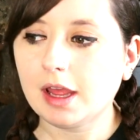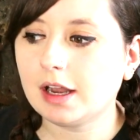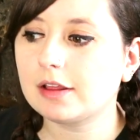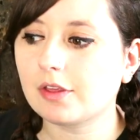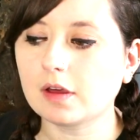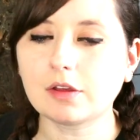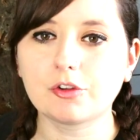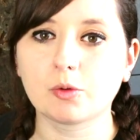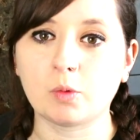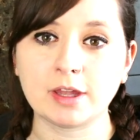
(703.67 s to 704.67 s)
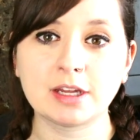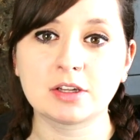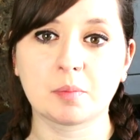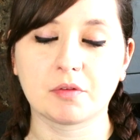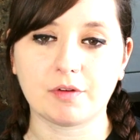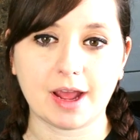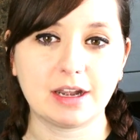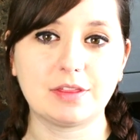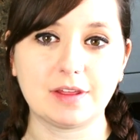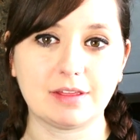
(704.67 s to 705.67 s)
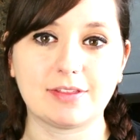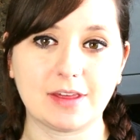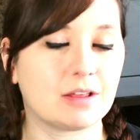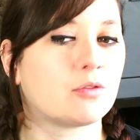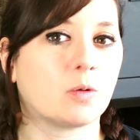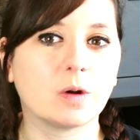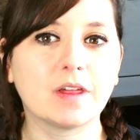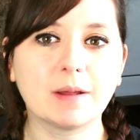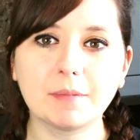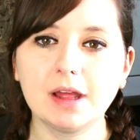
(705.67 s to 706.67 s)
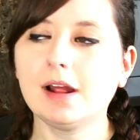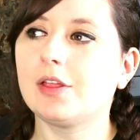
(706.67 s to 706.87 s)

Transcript: and as long as you're willing to provide these things for them,